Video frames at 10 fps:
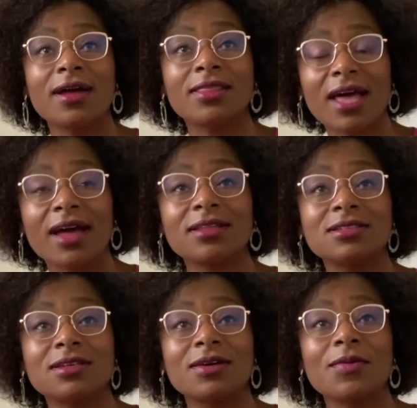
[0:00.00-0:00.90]
that
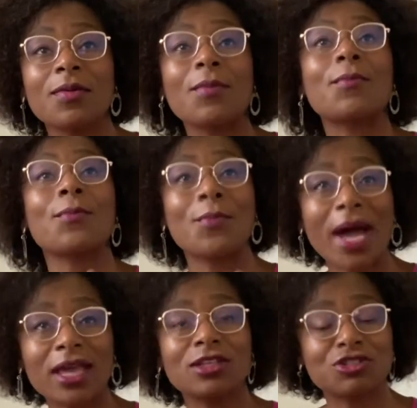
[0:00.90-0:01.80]
my
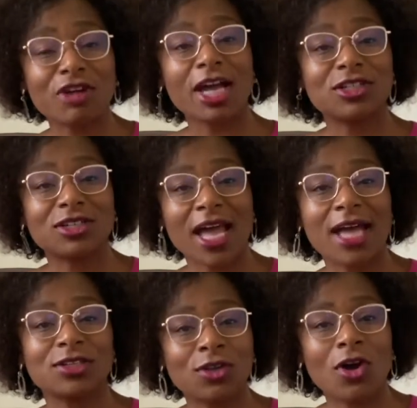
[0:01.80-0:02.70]
attraction has
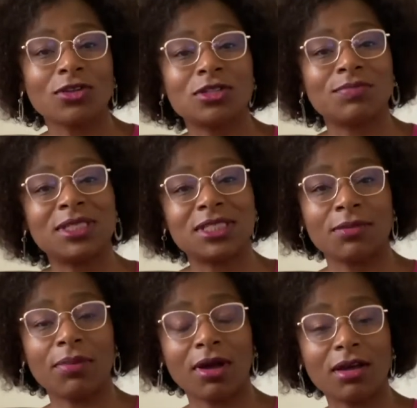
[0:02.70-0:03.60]
got to be deeper,